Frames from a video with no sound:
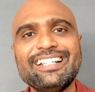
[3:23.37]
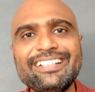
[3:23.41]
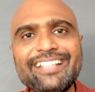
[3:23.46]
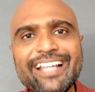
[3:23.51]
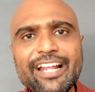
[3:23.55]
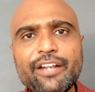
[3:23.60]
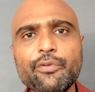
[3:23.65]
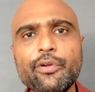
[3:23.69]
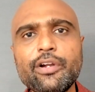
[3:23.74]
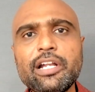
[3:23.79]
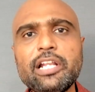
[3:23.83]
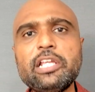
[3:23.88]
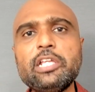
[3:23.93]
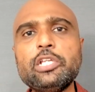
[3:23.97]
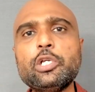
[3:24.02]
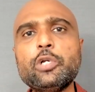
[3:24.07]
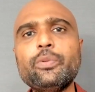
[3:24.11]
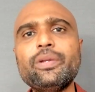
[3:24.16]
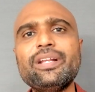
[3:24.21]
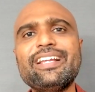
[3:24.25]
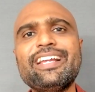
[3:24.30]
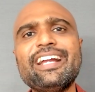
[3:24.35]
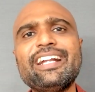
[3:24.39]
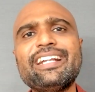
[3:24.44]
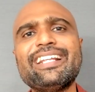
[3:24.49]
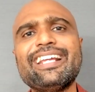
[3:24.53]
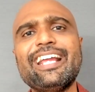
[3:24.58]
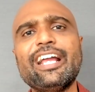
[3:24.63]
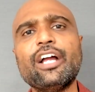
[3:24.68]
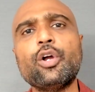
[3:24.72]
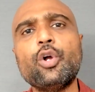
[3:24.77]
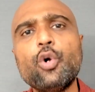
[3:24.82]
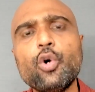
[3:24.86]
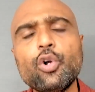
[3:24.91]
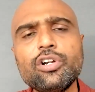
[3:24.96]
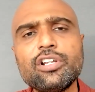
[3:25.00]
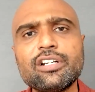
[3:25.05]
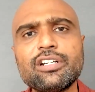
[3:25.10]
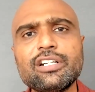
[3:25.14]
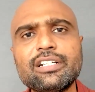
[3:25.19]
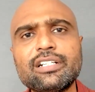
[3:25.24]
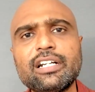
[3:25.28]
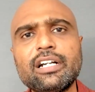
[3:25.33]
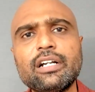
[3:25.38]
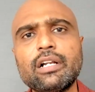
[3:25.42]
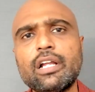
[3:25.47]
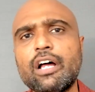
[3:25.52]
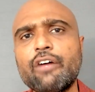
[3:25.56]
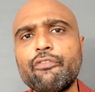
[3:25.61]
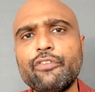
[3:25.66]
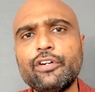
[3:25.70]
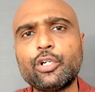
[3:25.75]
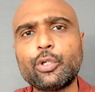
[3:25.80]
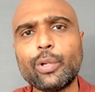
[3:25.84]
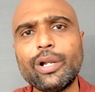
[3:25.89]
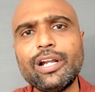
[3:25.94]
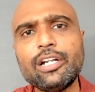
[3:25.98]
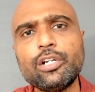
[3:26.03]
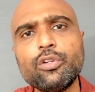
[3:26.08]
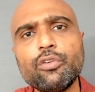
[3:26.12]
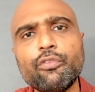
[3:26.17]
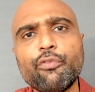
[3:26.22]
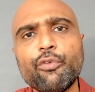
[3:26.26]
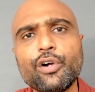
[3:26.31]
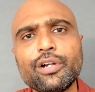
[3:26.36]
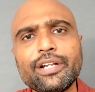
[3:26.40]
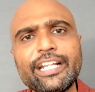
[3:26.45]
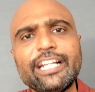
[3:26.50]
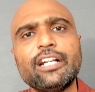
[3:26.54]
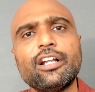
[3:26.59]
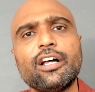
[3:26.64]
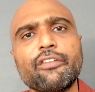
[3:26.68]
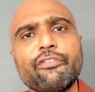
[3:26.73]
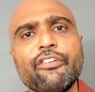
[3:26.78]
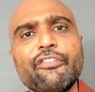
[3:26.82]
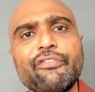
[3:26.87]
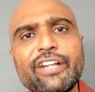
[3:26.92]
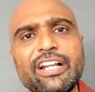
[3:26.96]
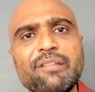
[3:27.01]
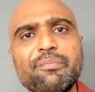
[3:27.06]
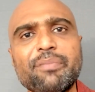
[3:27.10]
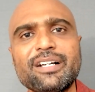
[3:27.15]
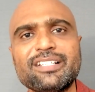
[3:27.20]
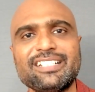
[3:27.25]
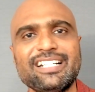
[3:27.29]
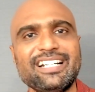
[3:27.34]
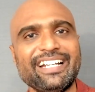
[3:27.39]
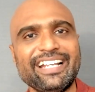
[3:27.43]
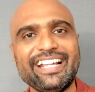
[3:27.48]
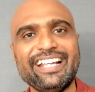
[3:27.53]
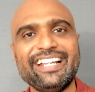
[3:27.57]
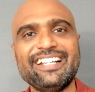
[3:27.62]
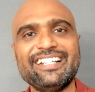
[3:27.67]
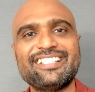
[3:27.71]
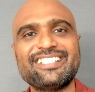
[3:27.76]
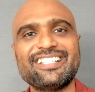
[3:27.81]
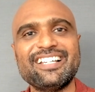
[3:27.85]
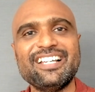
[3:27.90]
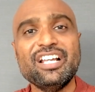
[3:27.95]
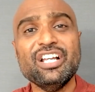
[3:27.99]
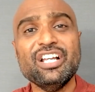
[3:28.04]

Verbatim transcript: Then only you will get a good return of 12 to 14 or 15%.